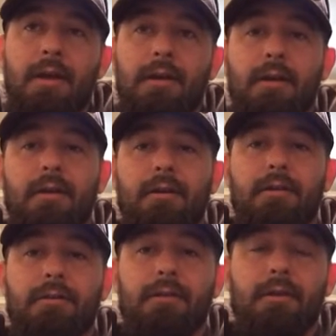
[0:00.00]
It ought
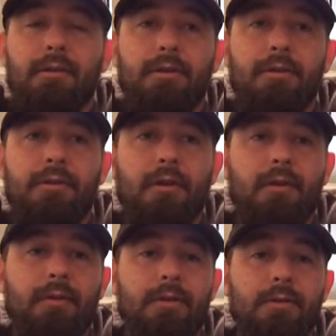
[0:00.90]
to, you know, shoot you
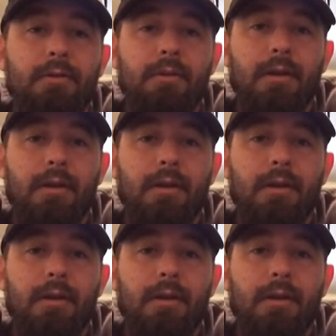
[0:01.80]
over